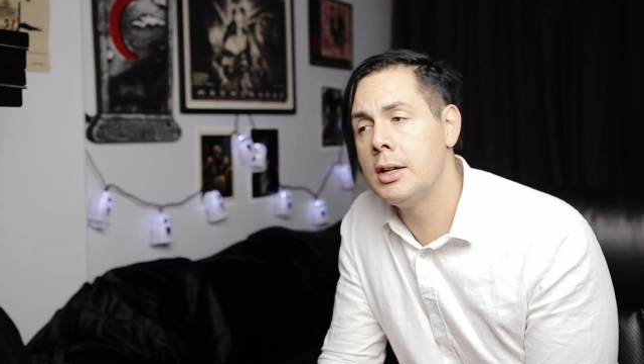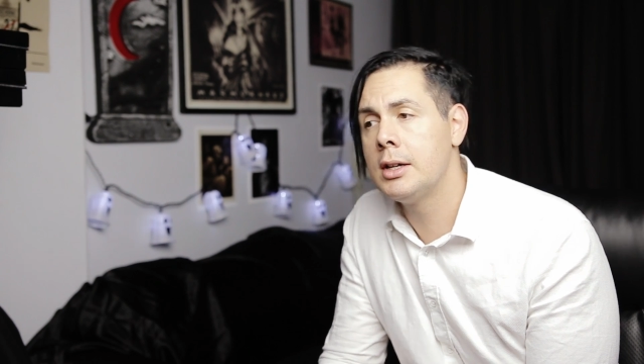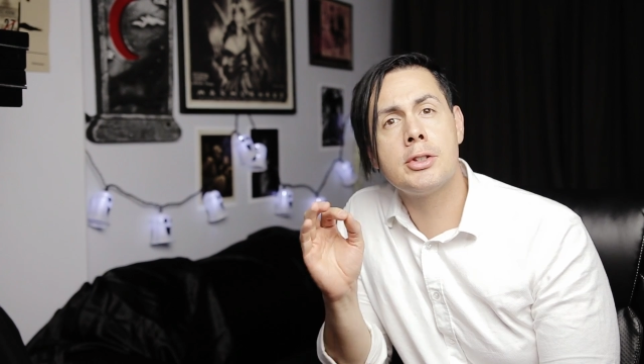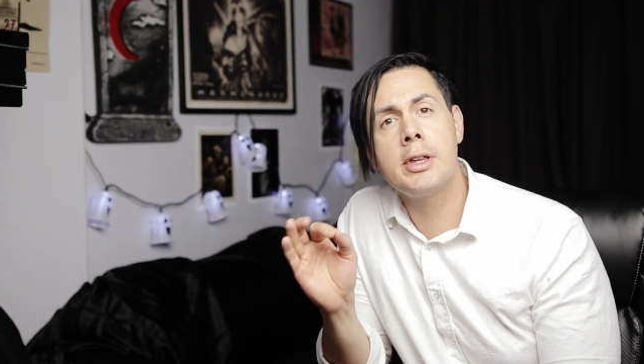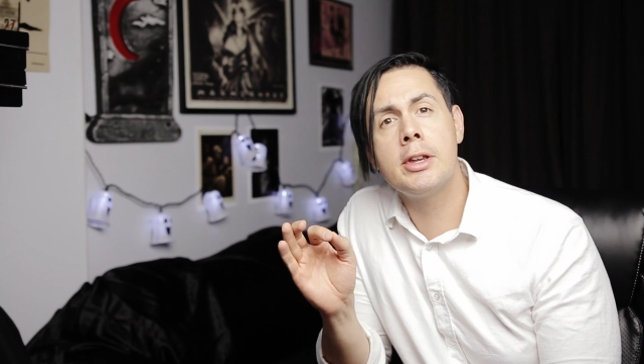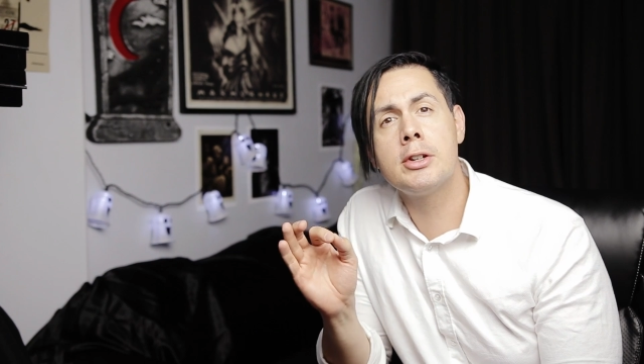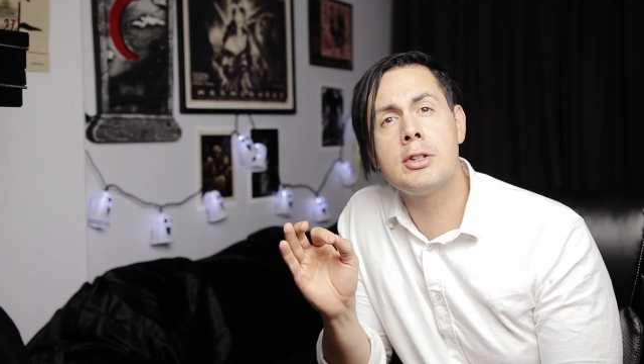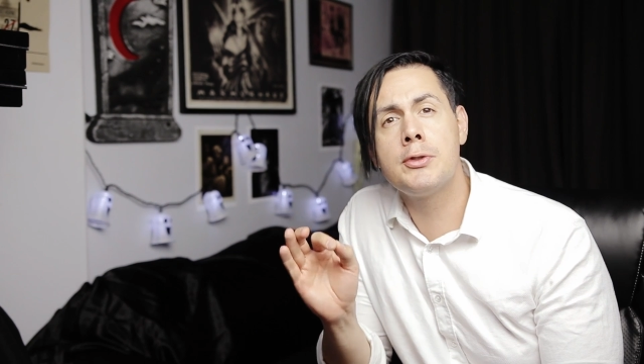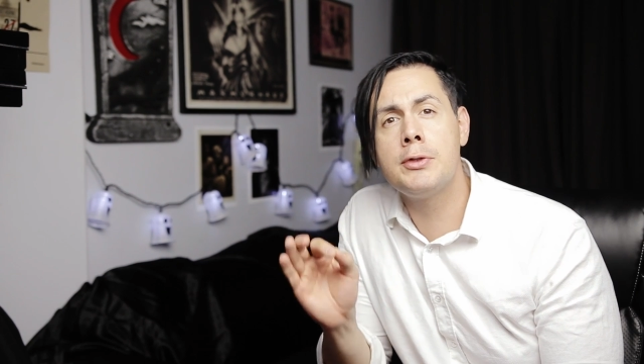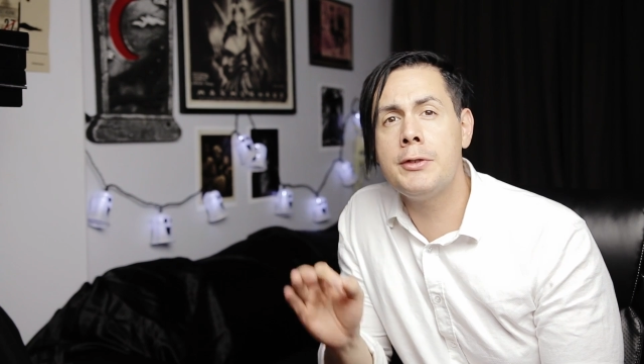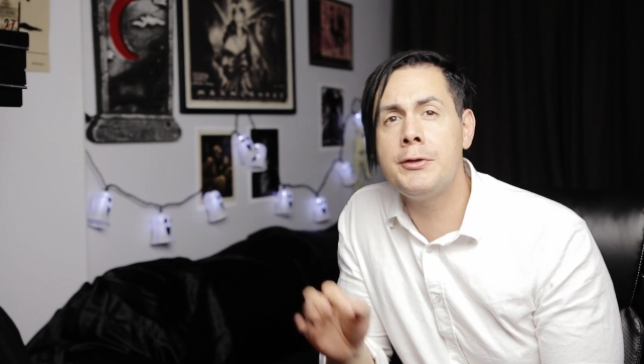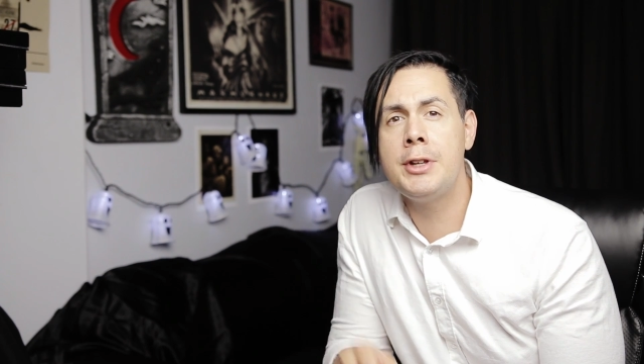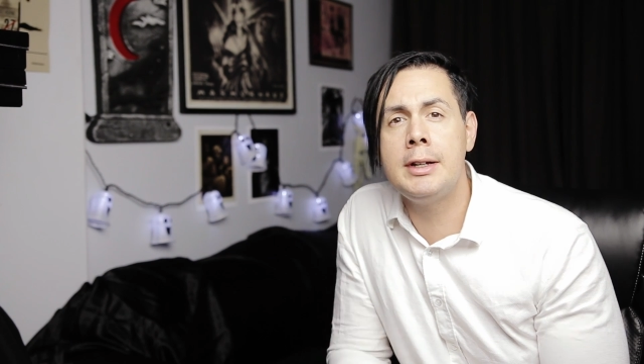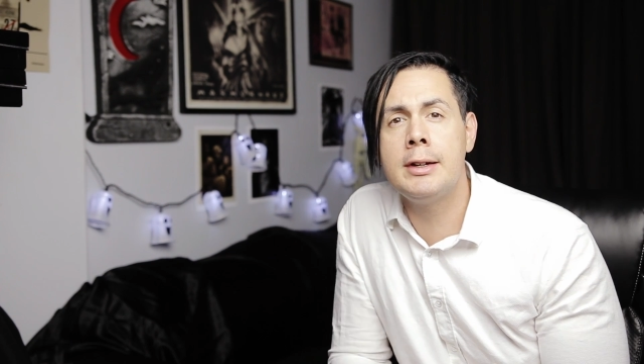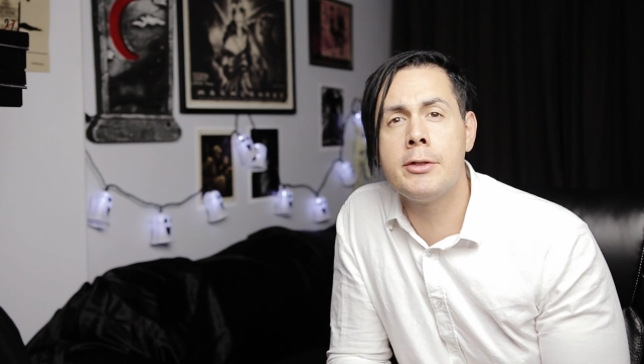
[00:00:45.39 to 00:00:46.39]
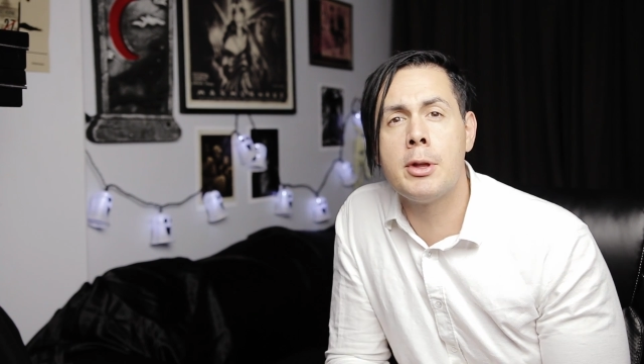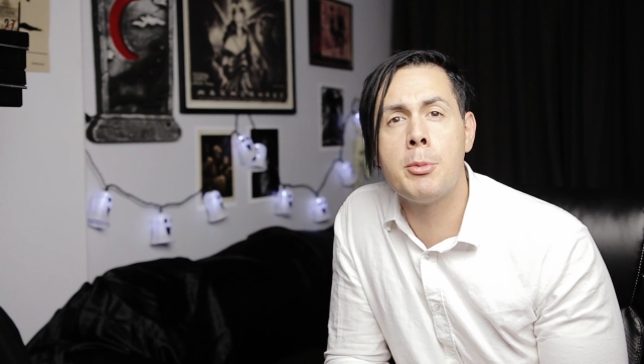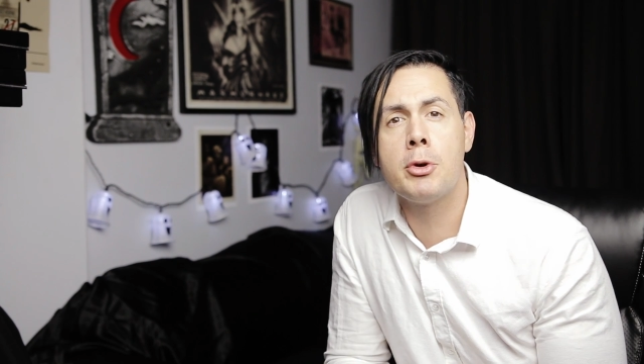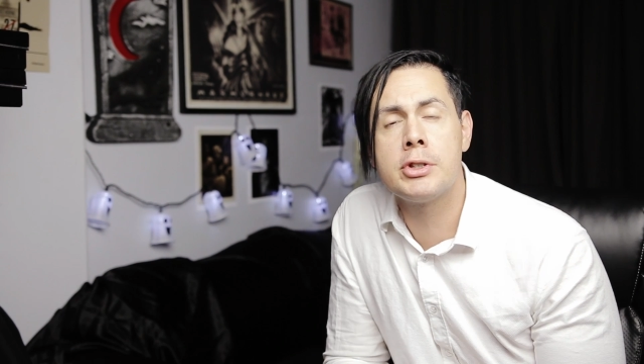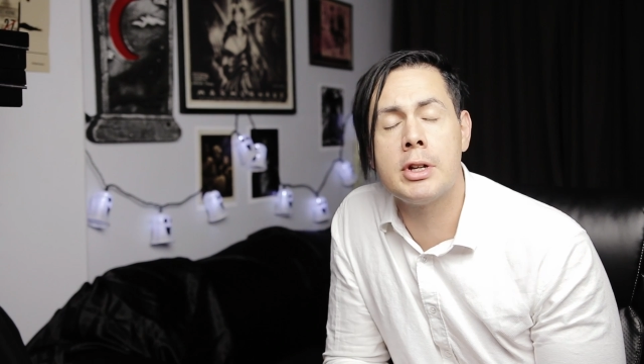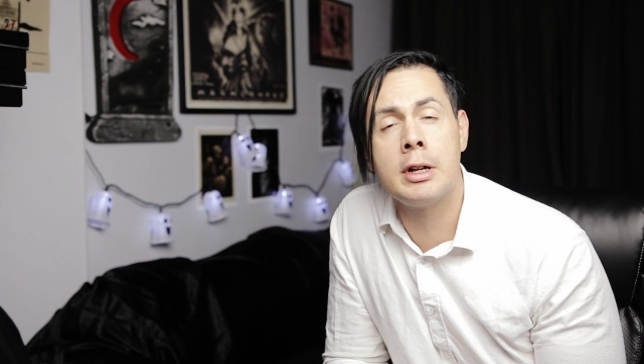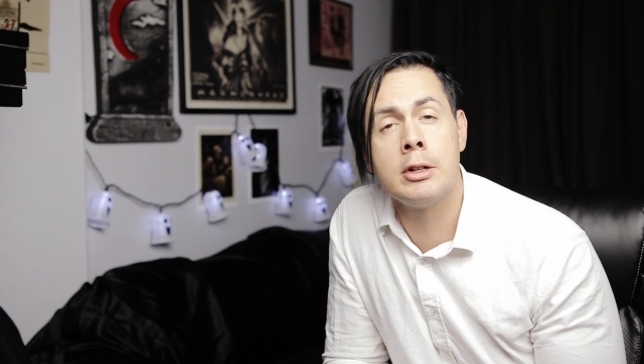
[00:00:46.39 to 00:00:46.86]
So here's 15 of the
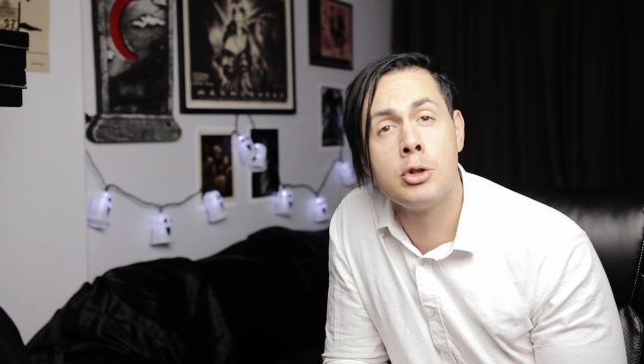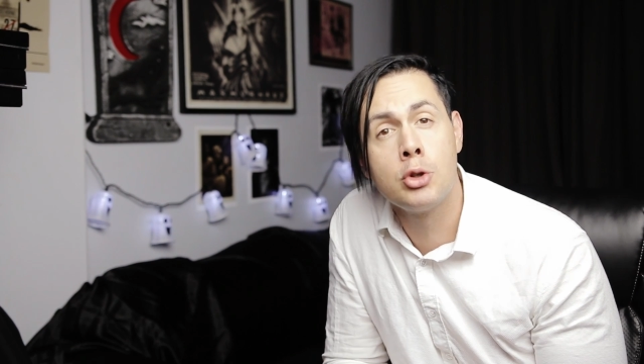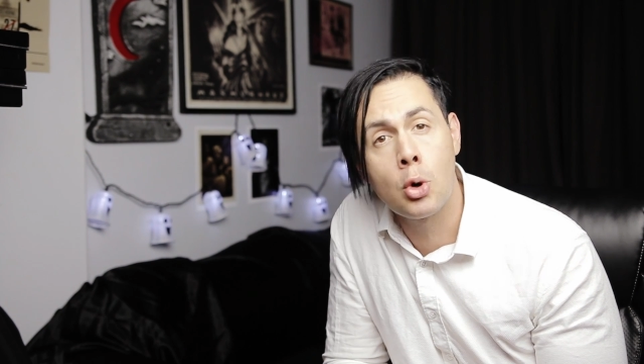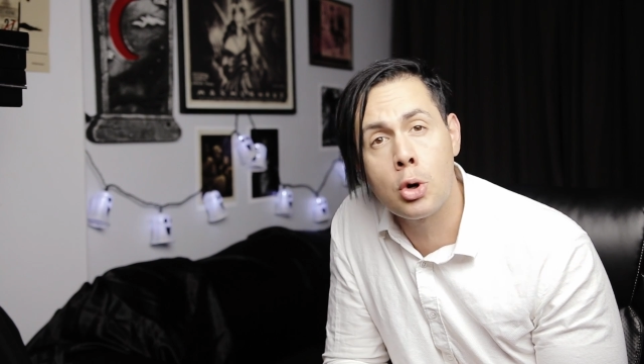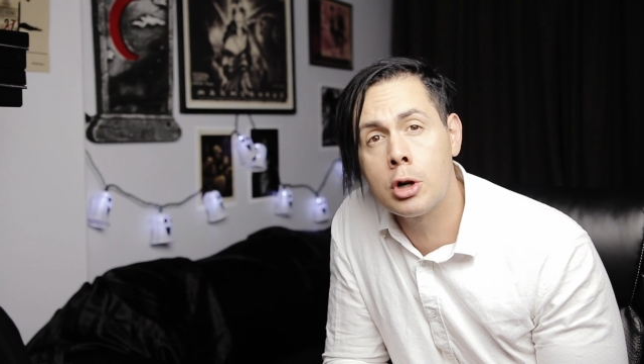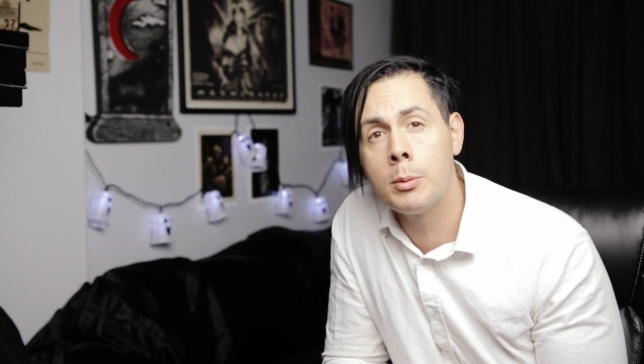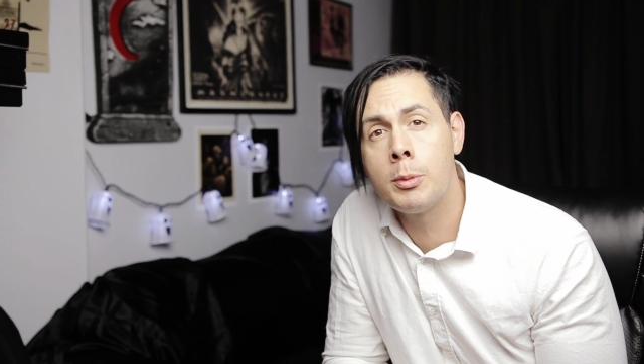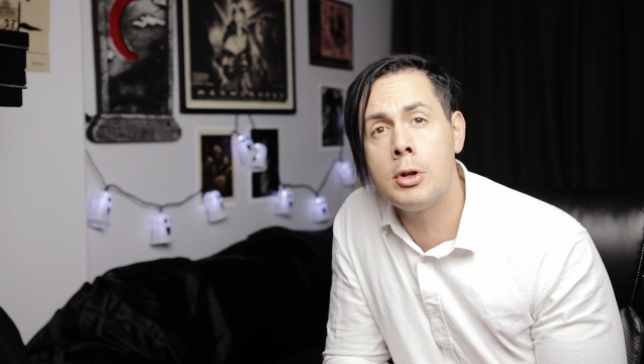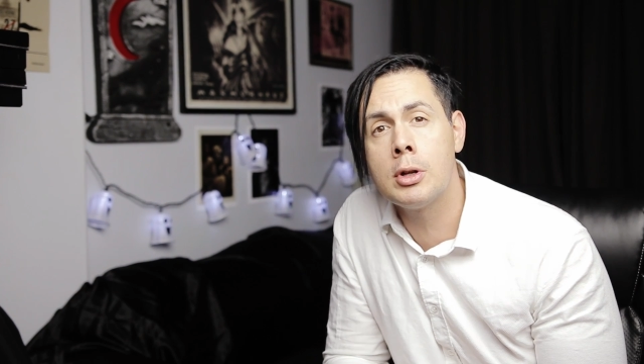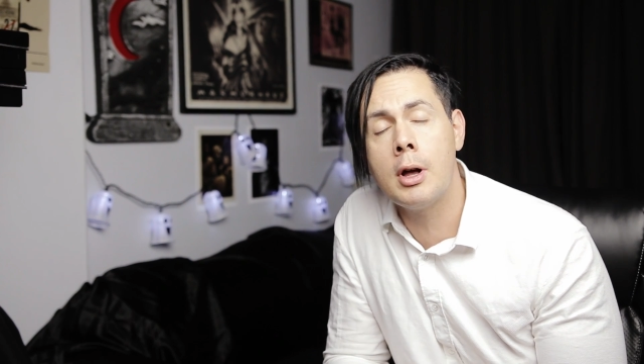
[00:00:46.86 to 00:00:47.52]
most adorable